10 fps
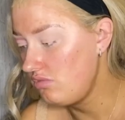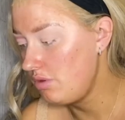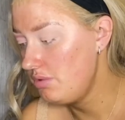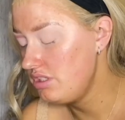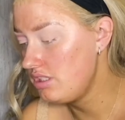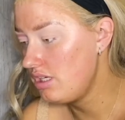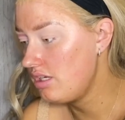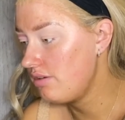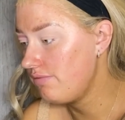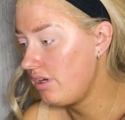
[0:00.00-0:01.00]
Let's see
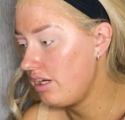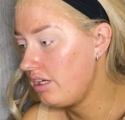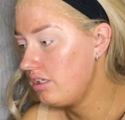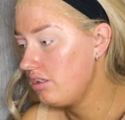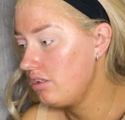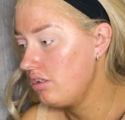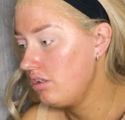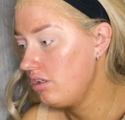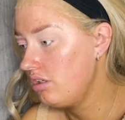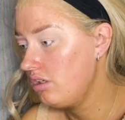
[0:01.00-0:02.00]
if I
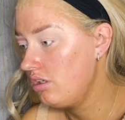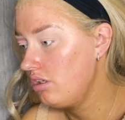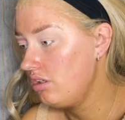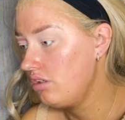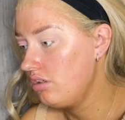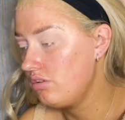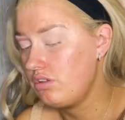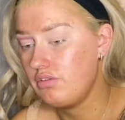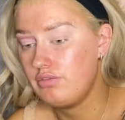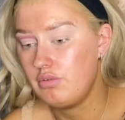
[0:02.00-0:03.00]
sort
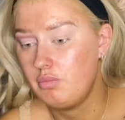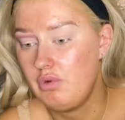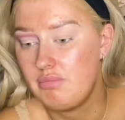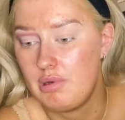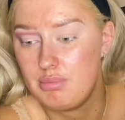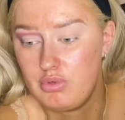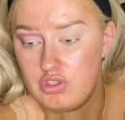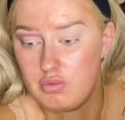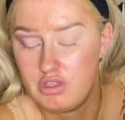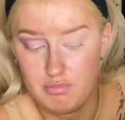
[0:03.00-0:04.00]
of wet my brush
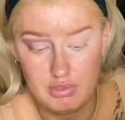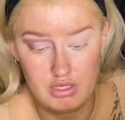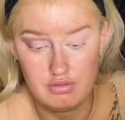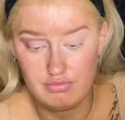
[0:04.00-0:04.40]
with a bit of